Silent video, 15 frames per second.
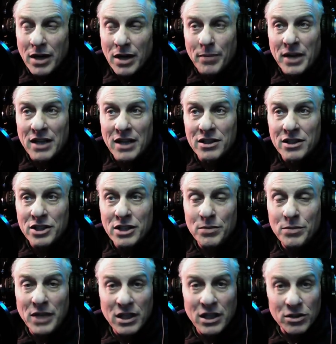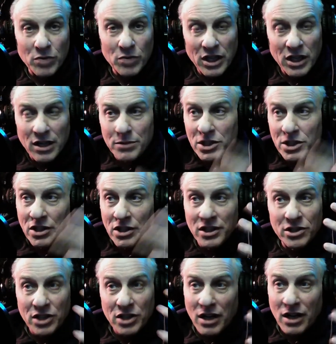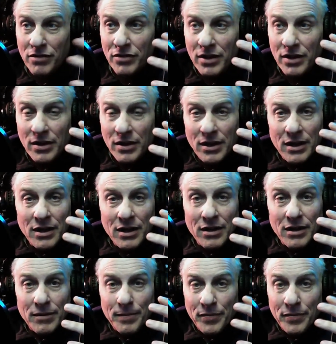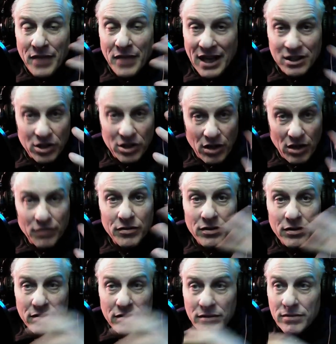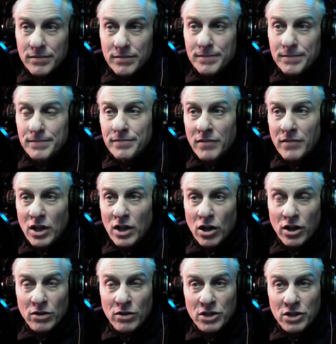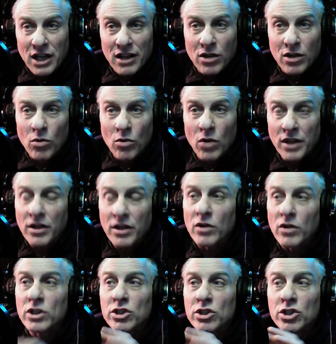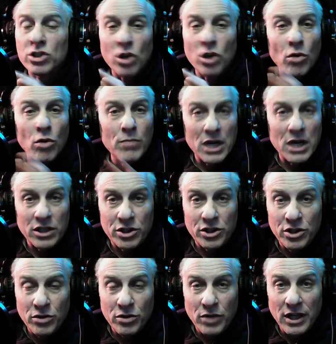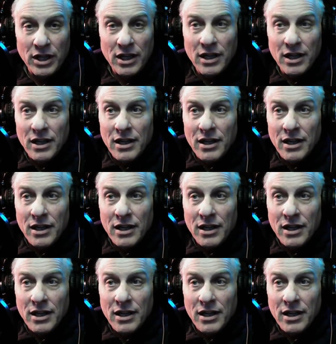My apologies, because when it comes to this stuff, that stuff, the audio side of the coin, there is so much to it.